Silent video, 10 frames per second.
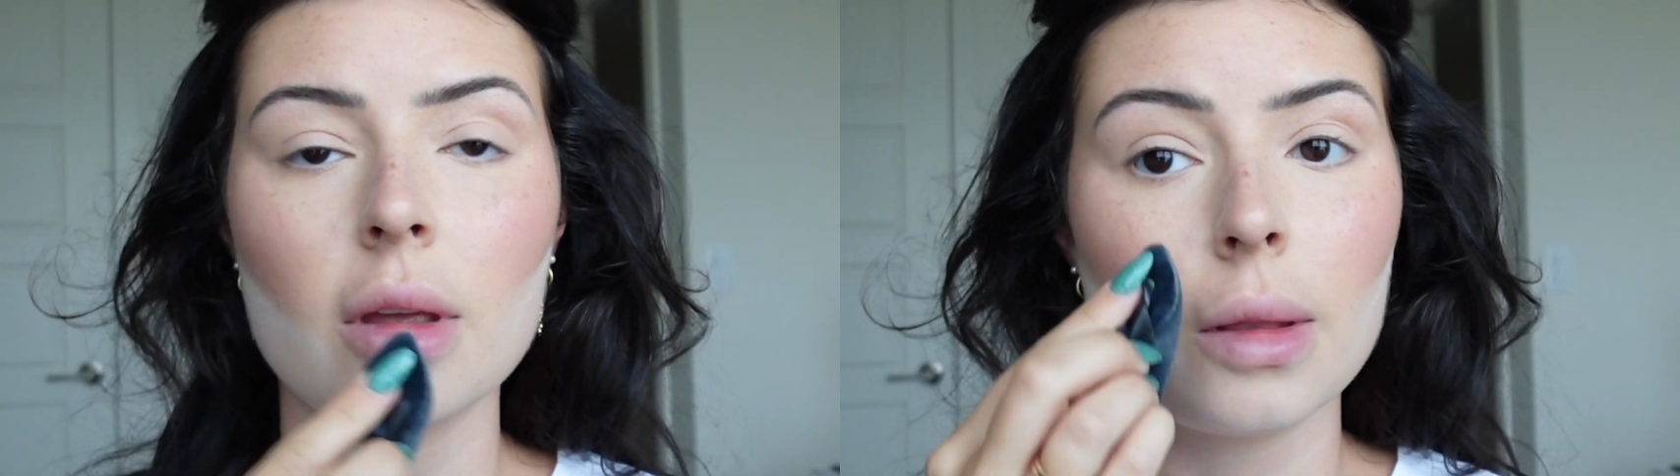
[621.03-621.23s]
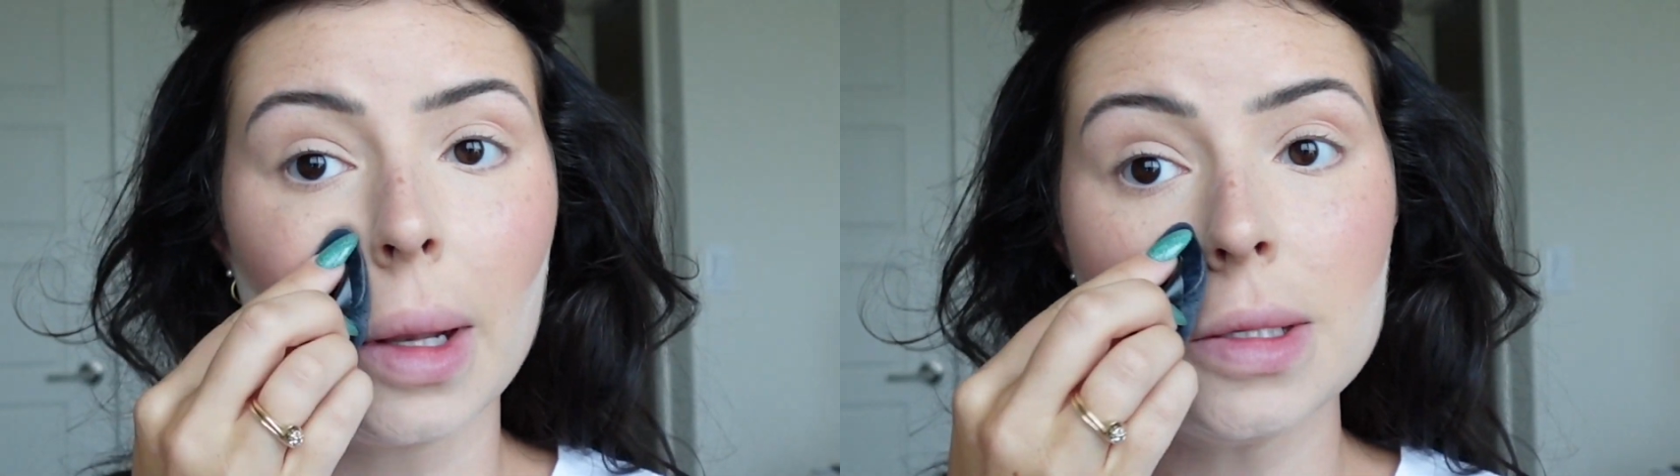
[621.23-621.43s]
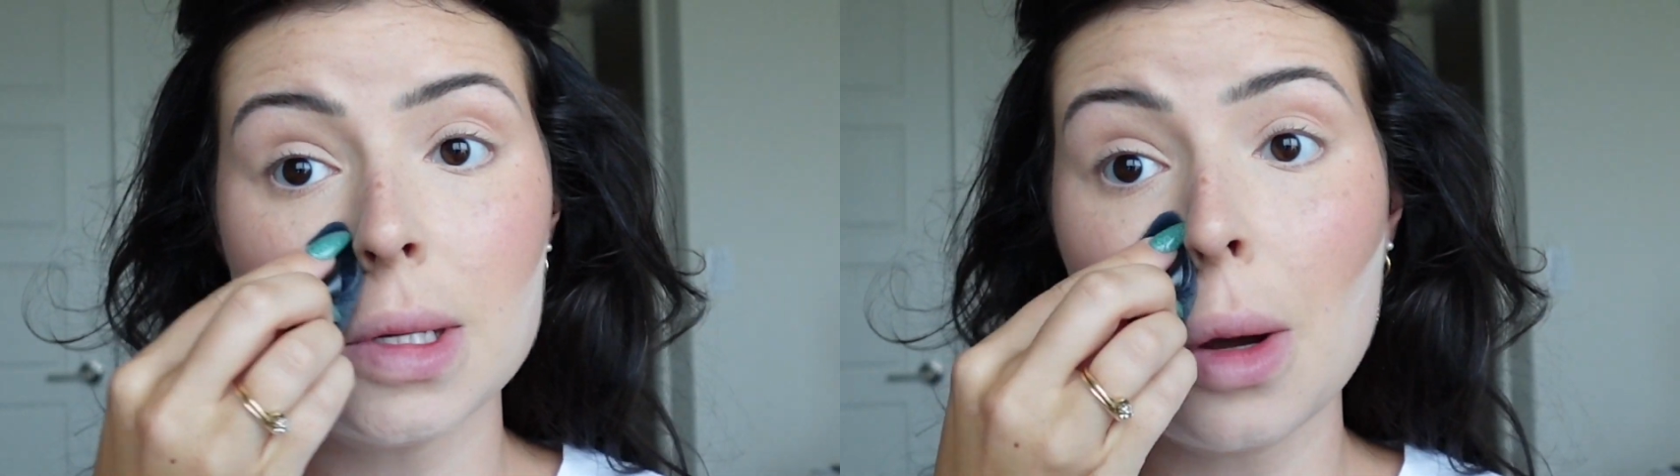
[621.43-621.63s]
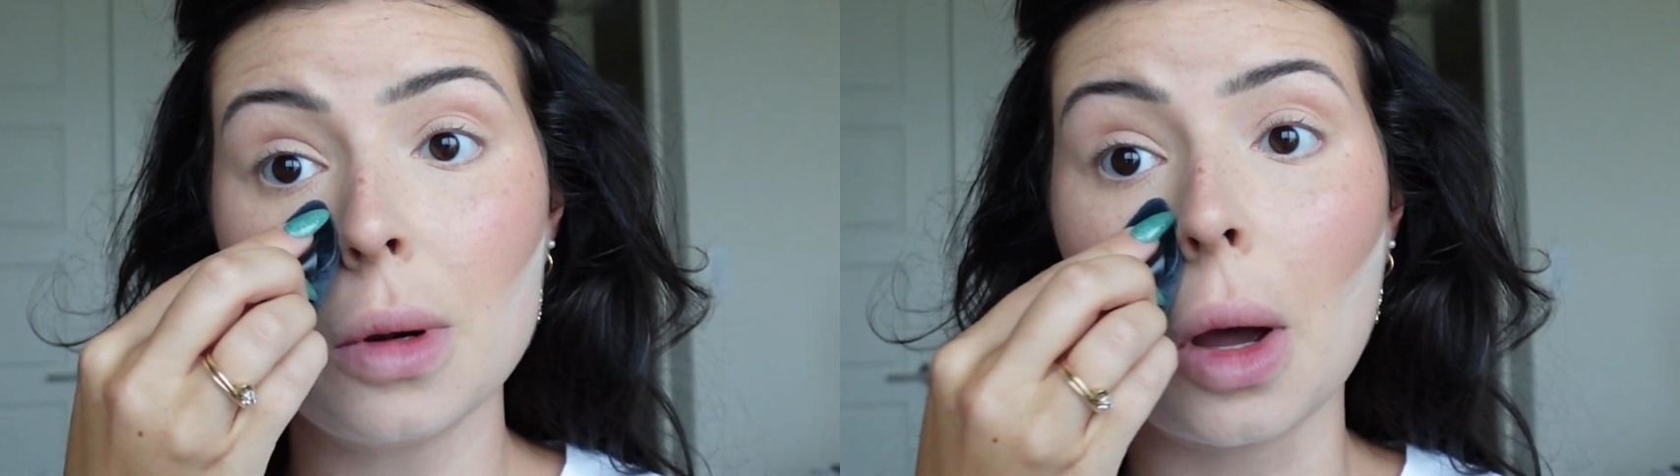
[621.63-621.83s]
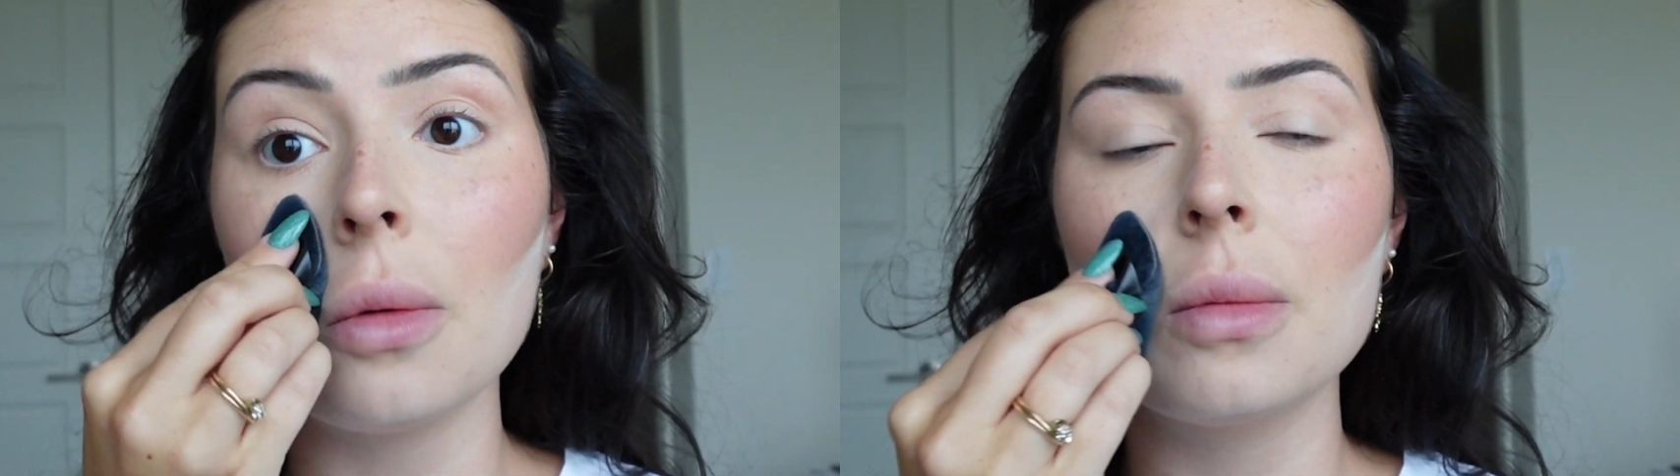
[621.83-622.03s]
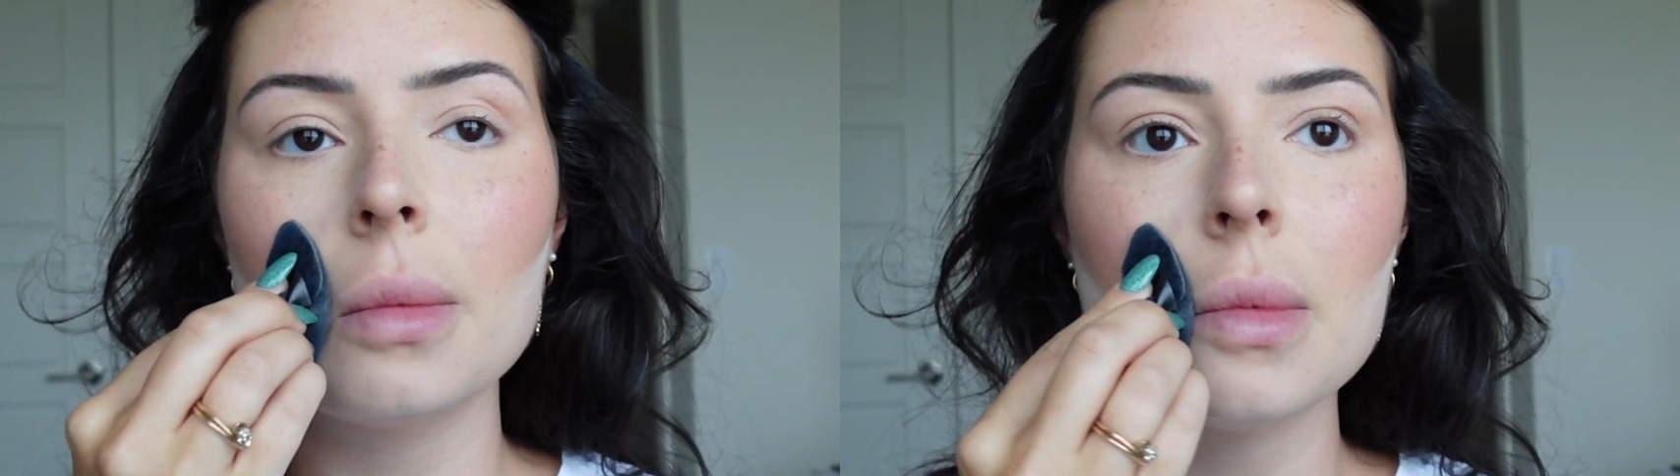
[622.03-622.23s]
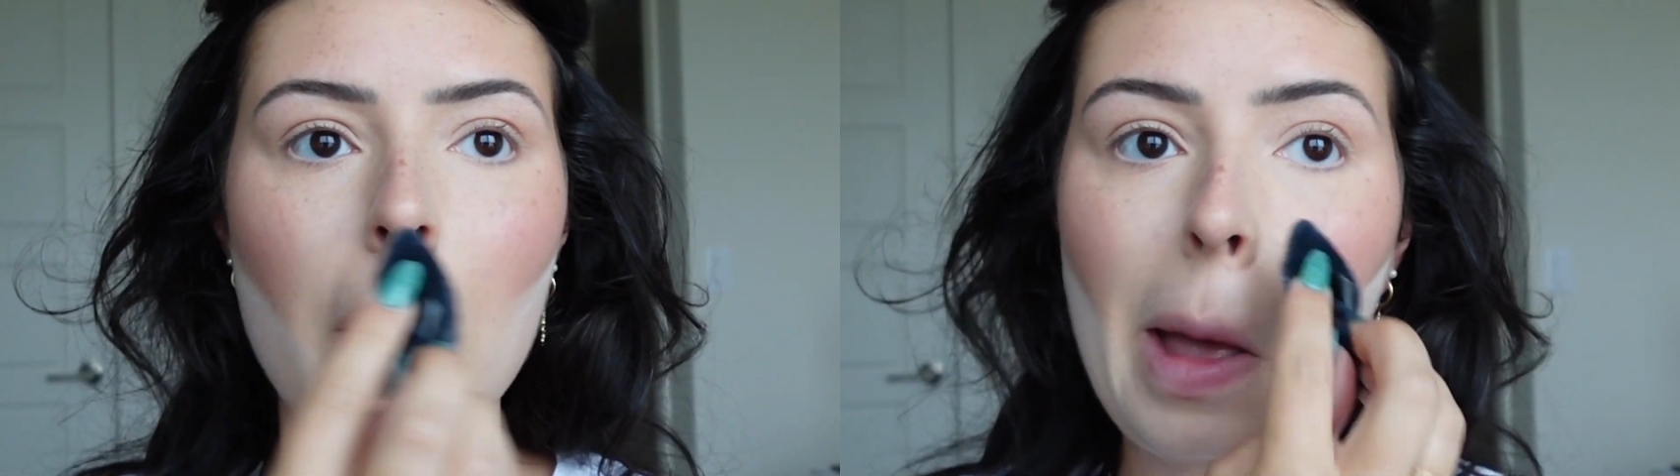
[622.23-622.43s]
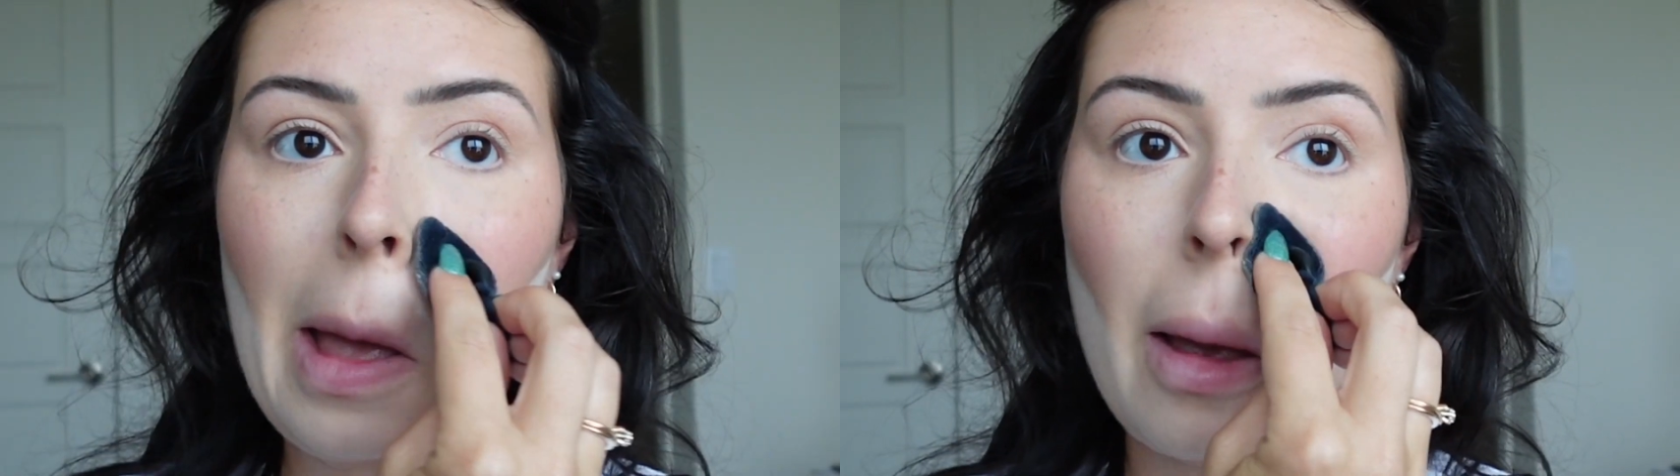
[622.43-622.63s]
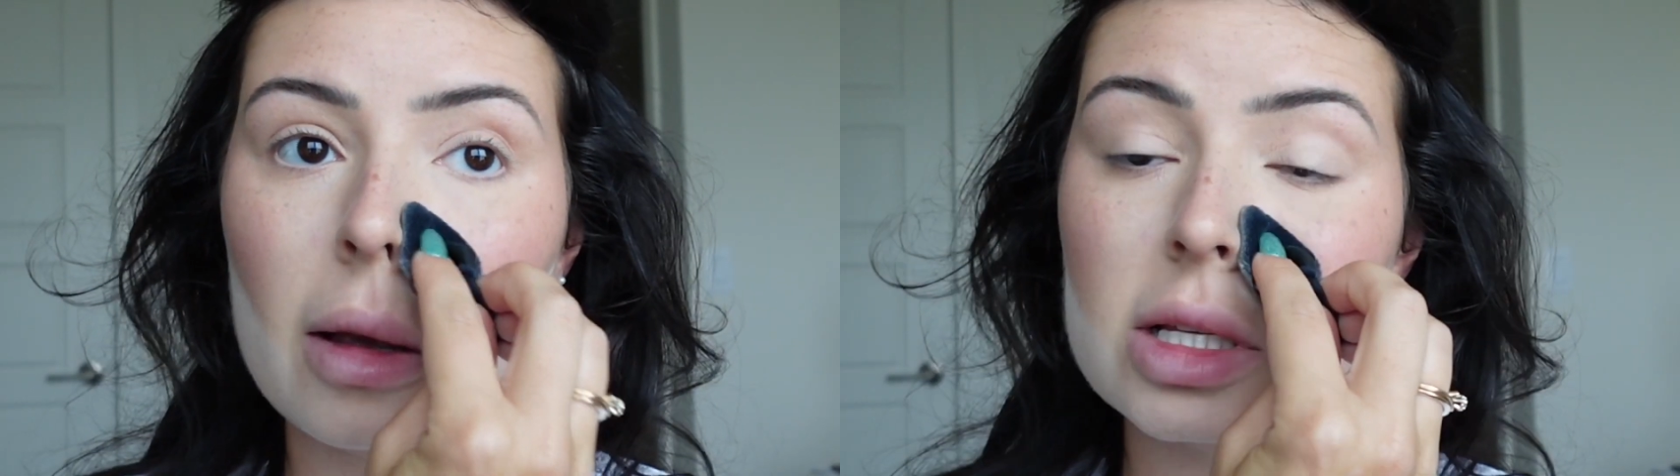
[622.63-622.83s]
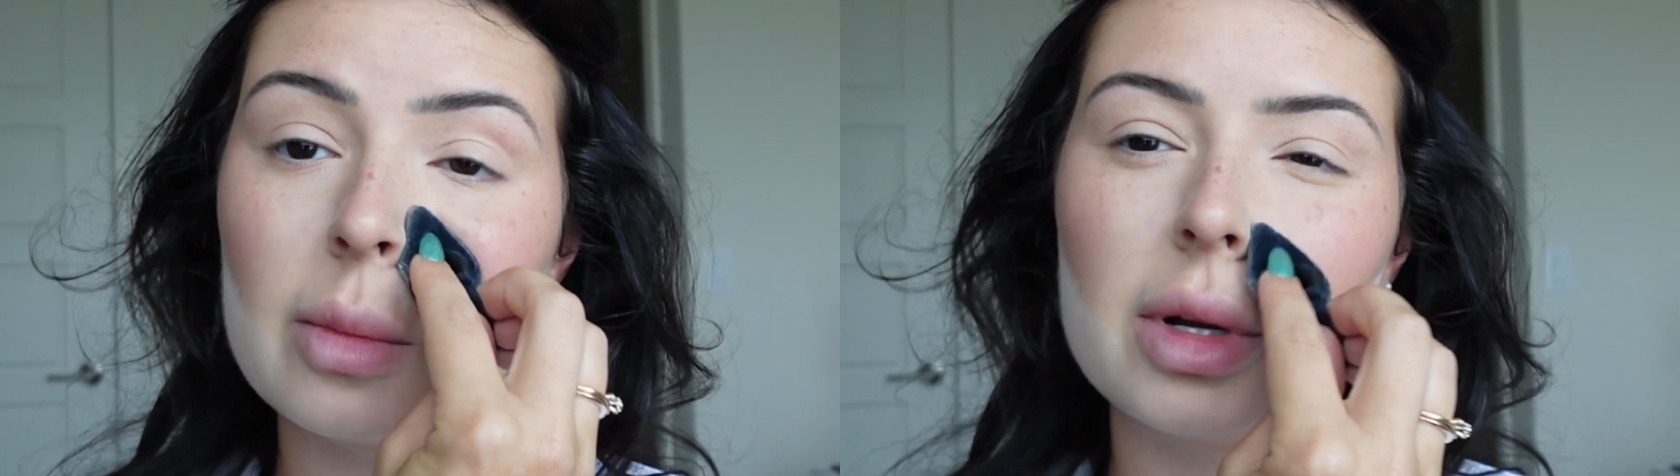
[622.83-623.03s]
That is a no-no.
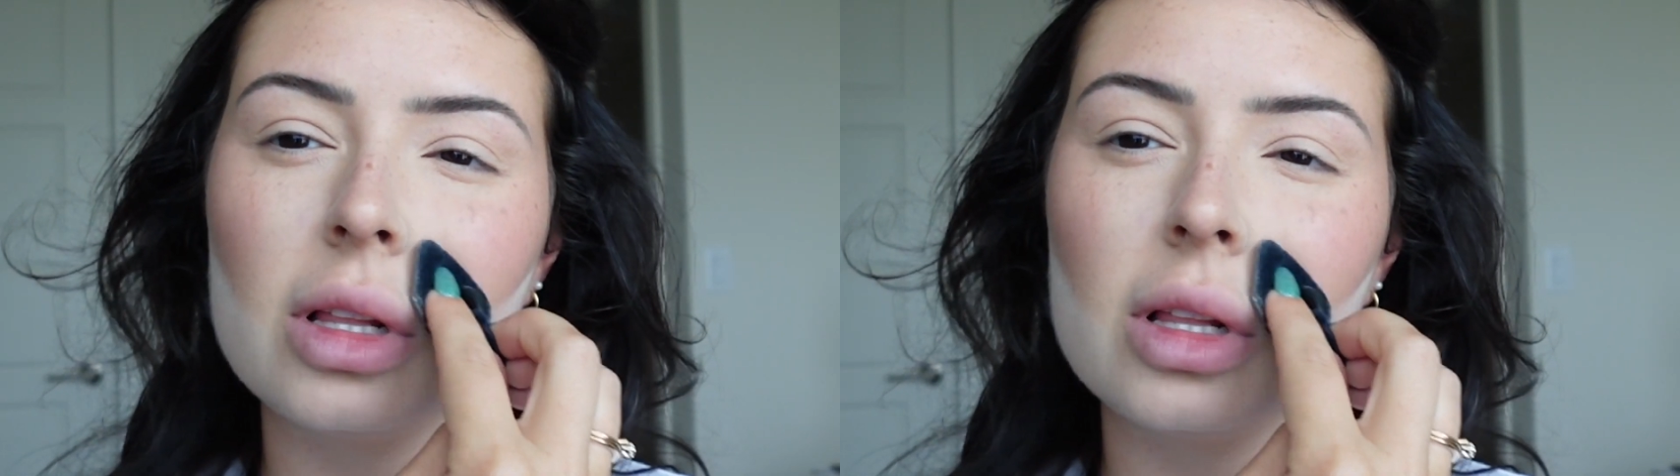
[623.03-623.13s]
Summer